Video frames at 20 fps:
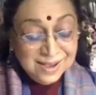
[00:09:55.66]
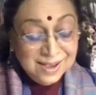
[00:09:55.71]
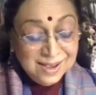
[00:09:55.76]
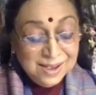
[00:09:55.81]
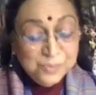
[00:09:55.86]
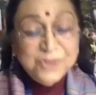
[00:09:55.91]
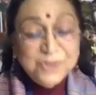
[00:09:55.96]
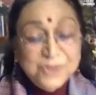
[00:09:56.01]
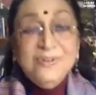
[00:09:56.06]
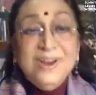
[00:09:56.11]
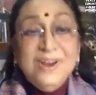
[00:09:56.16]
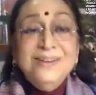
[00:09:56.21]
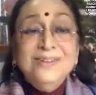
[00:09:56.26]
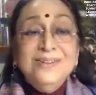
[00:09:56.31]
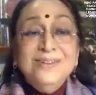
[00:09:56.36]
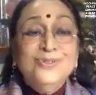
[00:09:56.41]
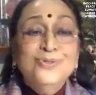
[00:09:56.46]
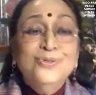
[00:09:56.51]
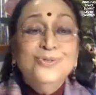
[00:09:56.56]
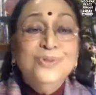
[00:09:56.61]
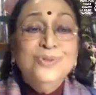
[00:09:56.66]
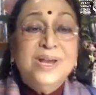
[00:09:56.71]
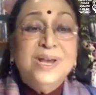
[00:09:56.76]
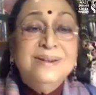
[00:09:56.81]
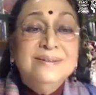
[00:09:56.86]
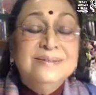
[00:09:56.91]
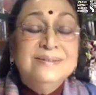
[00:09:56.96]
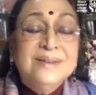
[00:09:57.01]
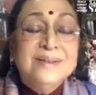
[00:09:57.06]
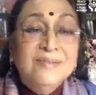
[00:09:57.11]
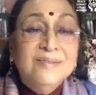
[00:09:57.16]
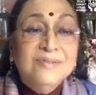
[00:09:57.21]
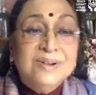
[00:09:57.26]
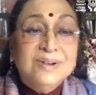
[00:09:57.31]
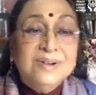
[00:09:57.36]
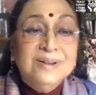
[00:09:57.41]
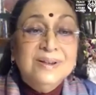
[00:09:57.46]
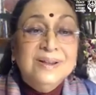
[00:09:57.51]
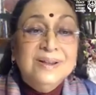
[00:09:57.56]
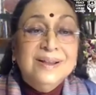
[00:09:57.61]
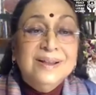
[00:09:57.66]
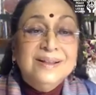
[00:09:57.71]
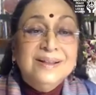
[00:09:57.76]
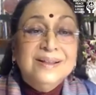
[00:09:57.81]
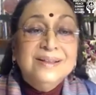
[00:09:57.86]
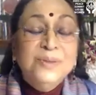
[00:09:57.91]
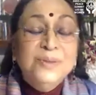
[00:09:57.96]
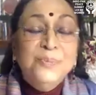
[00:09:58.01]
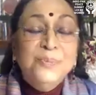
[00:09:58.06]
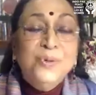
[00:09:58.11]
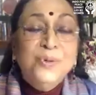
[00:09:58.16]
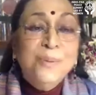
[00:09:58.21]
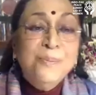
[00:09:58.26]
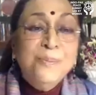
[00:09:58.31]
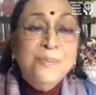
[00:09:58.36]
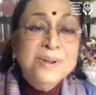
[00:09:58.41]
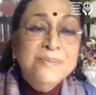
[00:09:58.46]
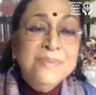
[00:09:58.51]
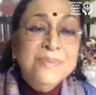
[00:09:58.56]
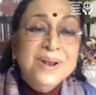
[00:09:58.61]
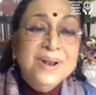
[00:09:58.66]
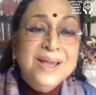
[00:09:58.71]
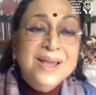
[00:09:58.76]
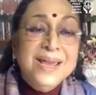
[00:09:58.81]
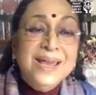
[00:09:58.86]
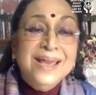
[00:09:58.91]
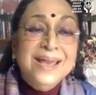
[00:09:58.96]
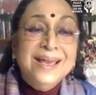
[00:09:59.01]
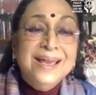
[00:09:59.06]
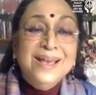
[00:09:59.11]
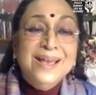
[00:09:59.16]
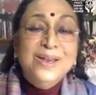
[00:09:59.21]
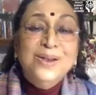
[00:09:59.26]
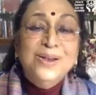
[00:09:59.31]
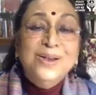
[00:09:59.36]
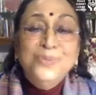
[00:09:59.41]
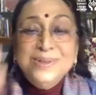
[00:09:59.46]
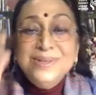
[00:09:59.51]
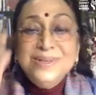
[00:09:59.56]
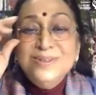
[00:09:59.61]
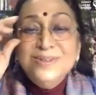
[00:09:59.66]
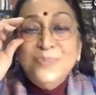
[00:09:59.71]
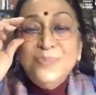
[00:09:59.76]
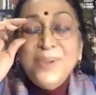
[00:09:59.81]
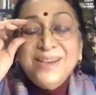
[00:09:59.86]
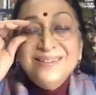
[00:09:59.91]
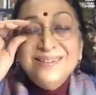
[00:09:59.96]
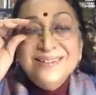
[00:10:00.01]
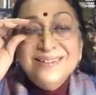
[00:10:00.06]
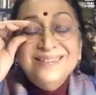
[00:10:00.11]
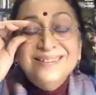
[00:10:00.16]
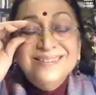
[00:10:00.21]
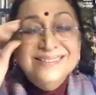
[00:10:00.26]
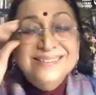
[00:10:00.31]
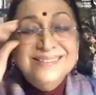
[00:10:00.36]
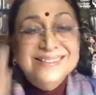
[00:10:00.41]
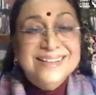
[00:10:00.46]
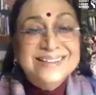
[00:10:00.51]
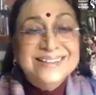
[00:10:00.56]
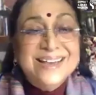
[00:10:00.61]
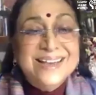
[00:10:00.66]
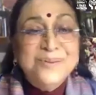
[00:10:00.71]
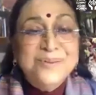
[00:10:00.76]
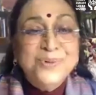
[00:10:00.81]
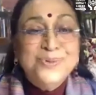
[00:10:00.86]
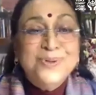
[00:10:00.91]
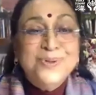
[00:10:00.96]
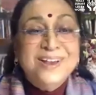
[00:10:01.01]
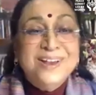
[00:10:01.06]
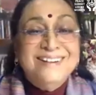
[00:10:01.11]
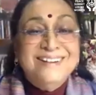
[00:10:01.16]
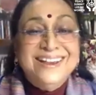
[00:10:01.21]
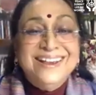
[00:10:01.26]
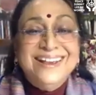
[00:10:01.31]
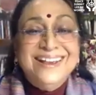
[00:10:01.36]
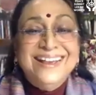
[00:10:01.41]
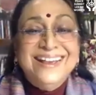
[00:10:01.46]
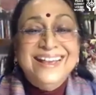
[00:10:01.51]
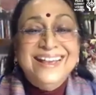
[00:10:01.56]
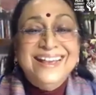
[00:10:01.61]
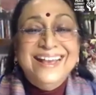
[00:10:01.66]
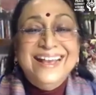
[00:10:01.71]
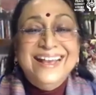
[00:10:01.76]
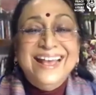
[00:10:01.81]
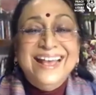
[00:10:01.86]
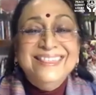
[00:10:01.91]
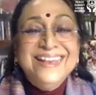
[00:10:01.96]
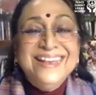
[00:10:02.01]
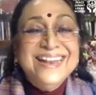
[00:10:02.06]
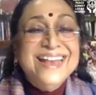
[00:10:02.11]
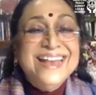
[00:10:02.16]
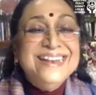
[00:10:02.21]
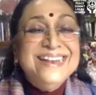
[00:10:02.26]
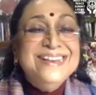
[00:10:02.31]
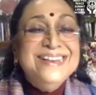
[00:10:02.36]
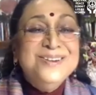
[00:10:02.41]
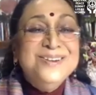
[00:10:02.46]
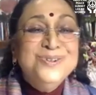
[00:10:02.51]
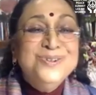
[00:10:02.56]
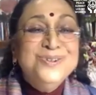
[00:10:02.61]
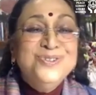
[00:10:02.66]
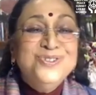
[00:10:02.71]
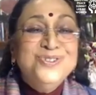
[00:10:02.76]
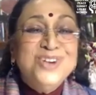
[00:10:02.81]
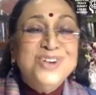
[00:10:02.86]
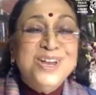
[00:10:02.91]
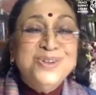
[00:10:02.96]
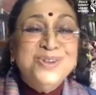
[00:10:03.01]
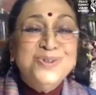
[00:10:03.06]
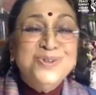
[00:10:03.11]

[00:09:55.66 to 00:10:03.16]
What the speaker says: But very soon I discovered that the problem lay with the spectacles that I was wearing. And then I needed to change